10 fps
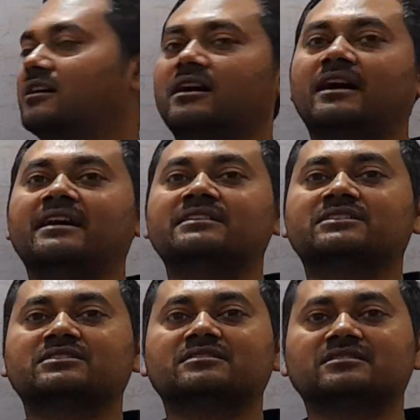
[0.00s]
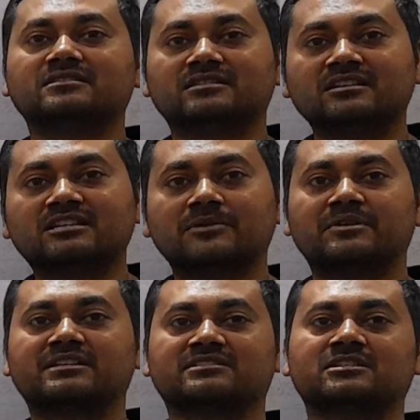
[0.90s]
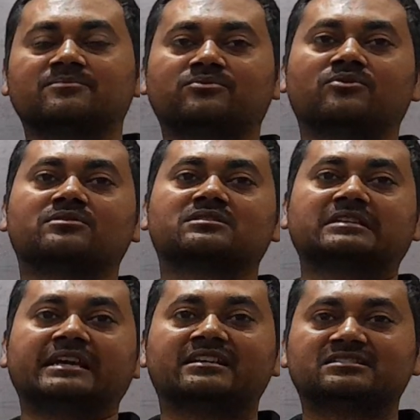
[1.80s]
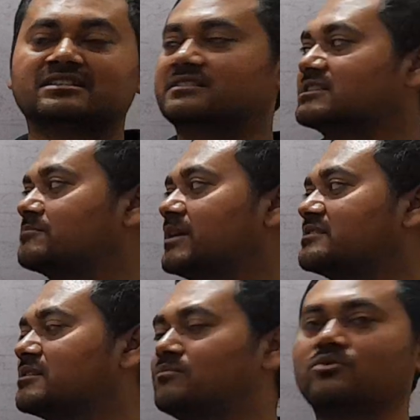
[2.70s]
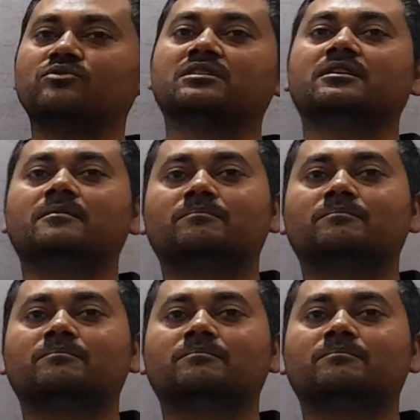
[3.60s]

as the gravitational force exerted by the moon